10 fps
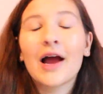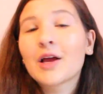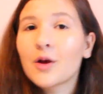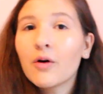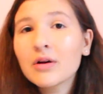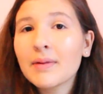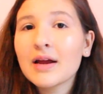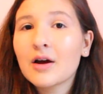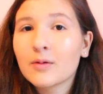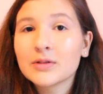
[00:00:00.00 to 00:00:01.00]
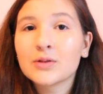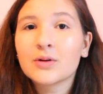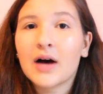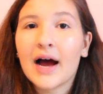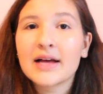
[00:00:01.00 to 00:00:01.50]
I go to my
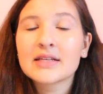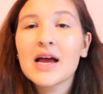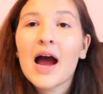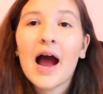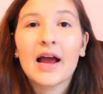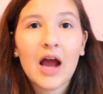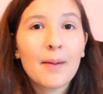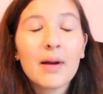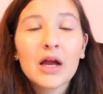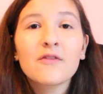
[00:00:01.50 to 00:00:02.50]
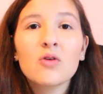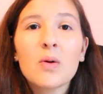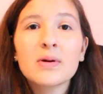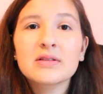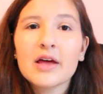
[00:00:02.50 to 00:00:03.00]
homeschool class, I come back a few
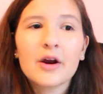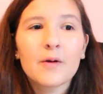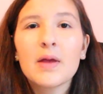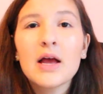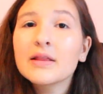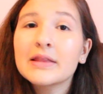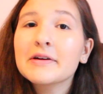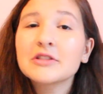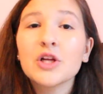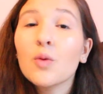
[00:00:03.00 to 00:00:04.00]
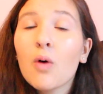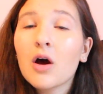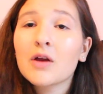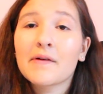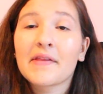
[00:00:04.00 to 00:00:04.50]
hours later, there's no
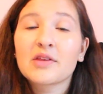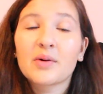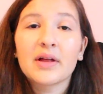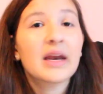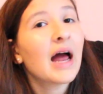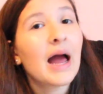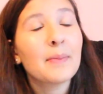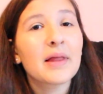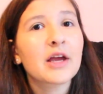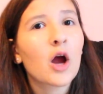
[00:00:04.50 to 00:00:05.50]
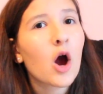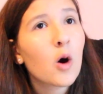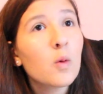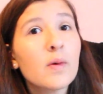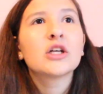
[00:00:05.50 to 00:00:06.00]
water in the toilet. I'm like,
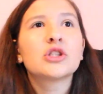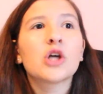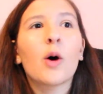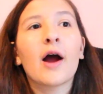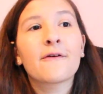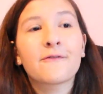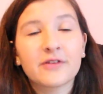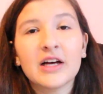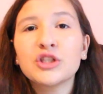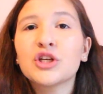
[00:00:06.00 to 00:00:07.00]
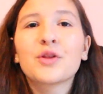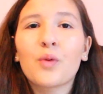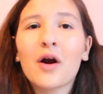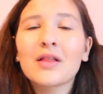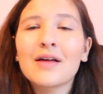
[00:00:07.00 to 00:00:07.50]
oh, so I flush it. The
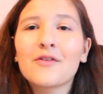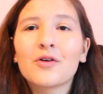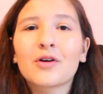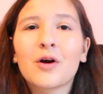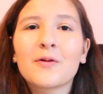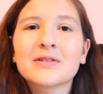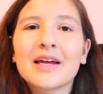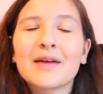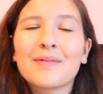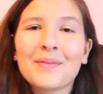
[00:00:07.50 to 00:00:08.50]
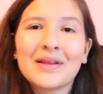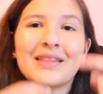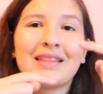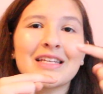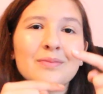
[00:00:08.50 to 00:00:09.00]
water level goes like maybe
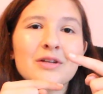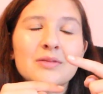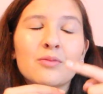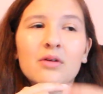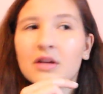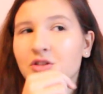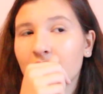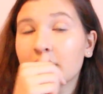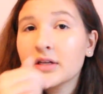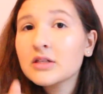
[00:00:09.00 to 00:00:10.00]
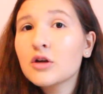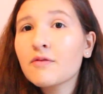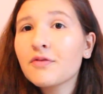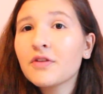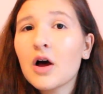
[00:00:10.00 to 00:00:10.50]
this much more than it should. It doesn't
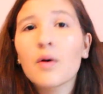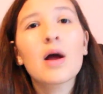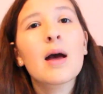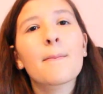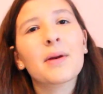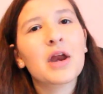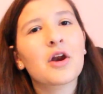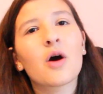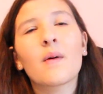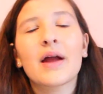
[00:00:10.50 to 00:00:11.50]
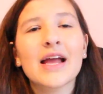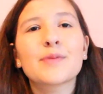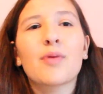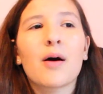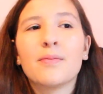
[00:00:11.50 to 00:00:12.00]
overflow, but I know
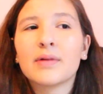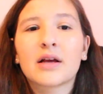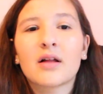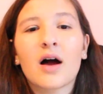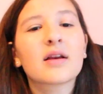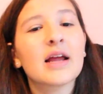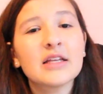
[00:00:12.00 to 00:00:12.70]
it's probably clogged.